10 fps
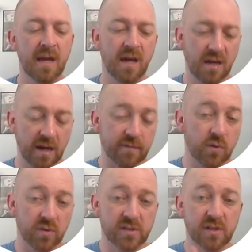Now, of
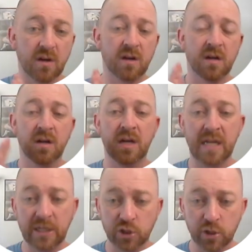course, our
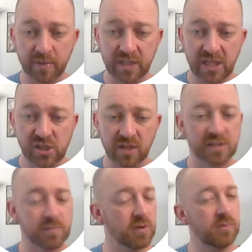interpretation at this
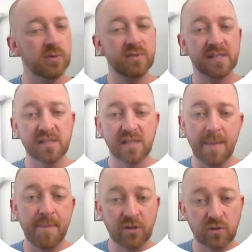point, we use the same
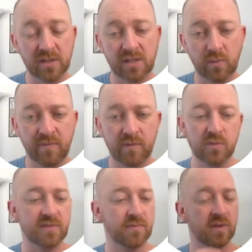metrics that we've
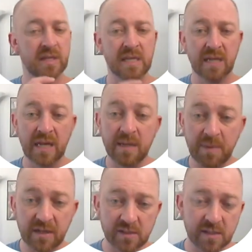used for the
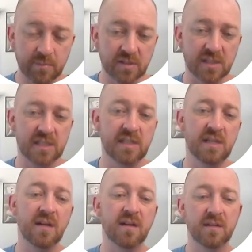independent samples
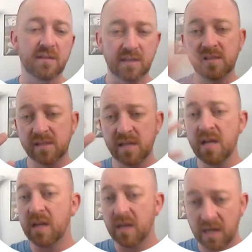t-test,
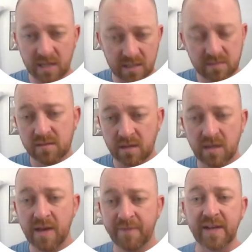
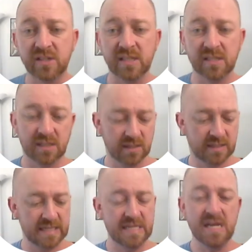effect size
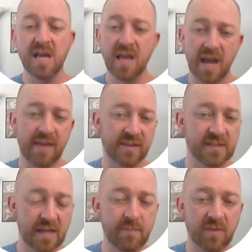d, and the
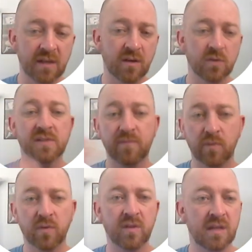same thing goes
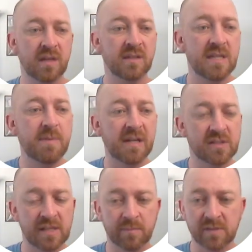for the dependent
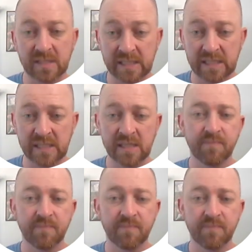samples d.